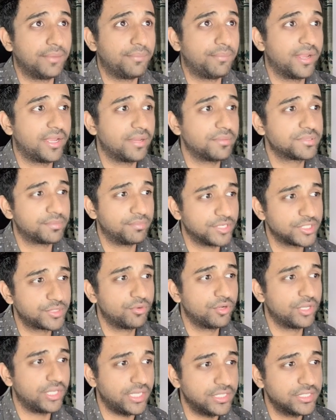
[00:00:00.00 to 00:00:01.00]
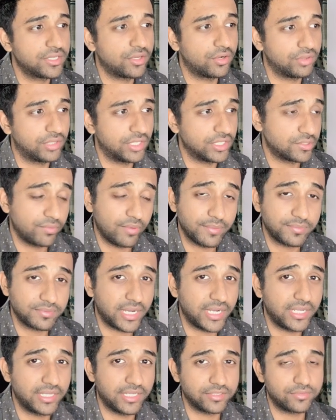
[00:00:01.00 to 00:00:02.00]
becomes much more easier on this
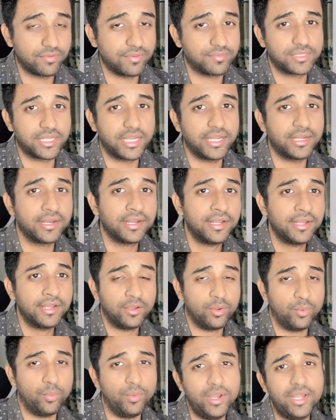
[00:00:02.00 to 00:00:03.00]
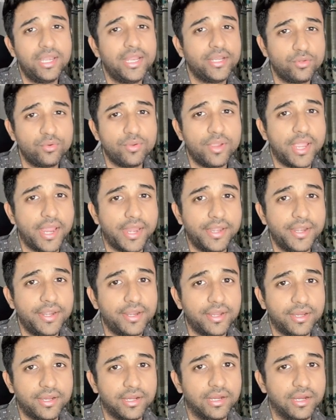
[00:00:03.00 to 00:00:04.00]
website. This website will let you
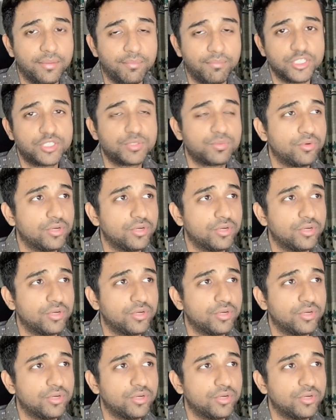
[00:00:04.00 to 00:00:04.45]
edit much more